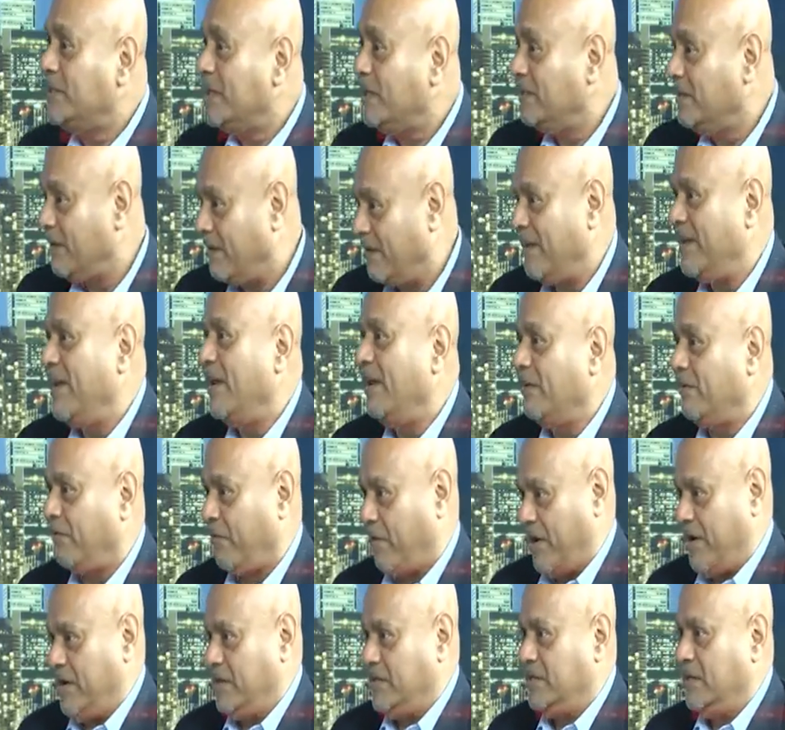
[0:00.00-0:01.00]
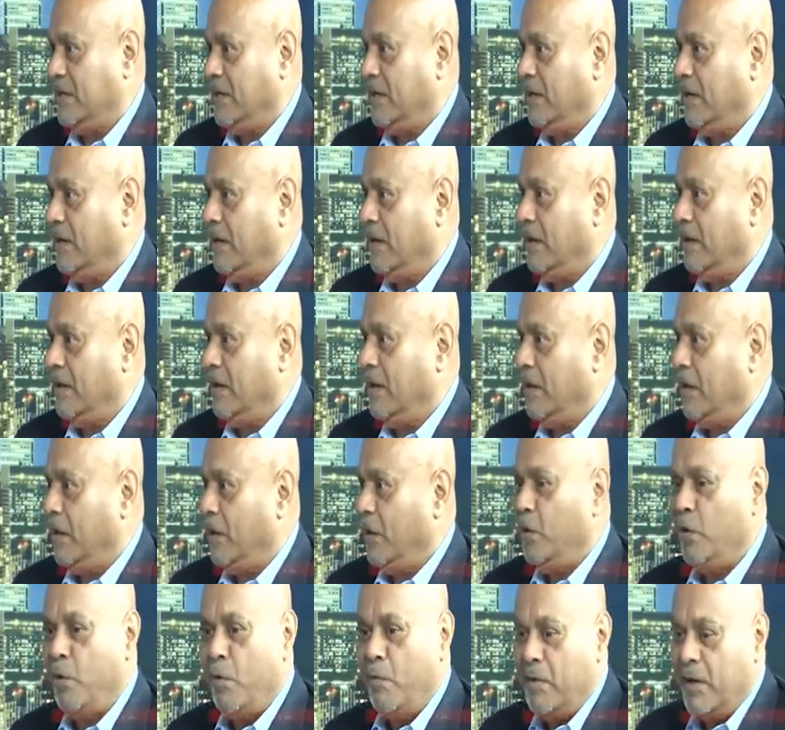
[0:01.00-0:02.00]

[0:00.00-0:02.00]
are the real trades. Right. You know,